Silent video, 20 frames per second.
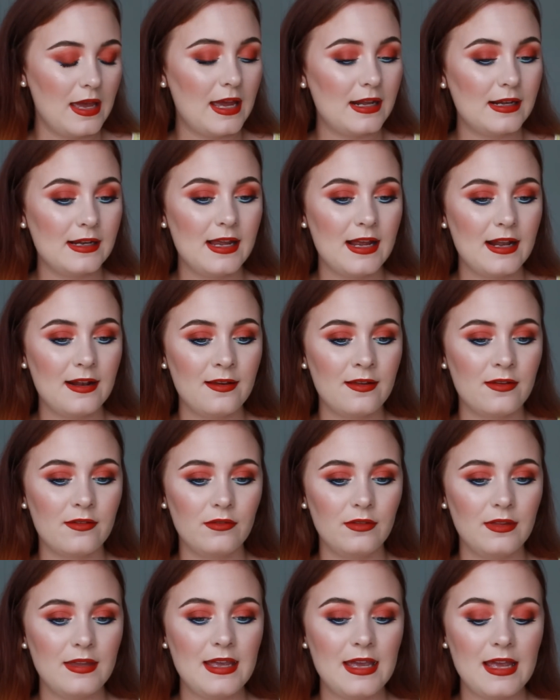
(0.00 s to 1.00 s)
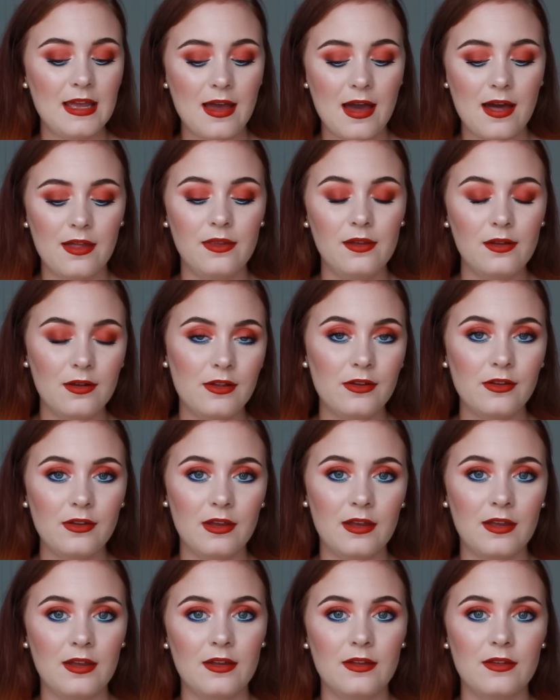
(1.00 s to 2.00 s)
And then the other
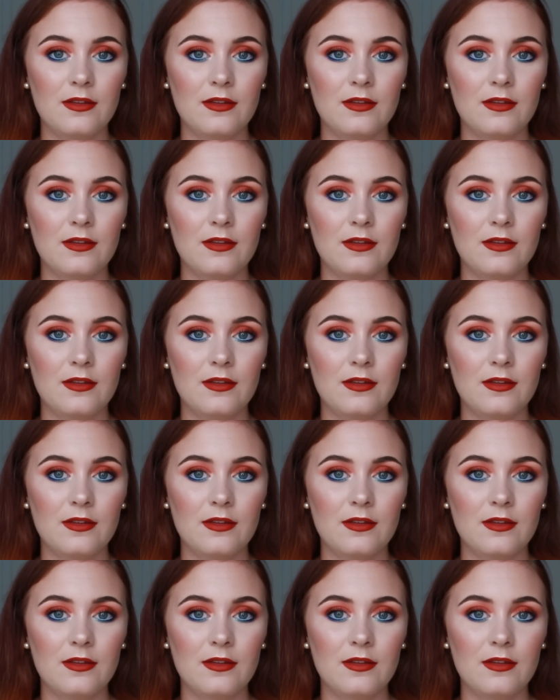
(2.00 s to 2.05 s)
look,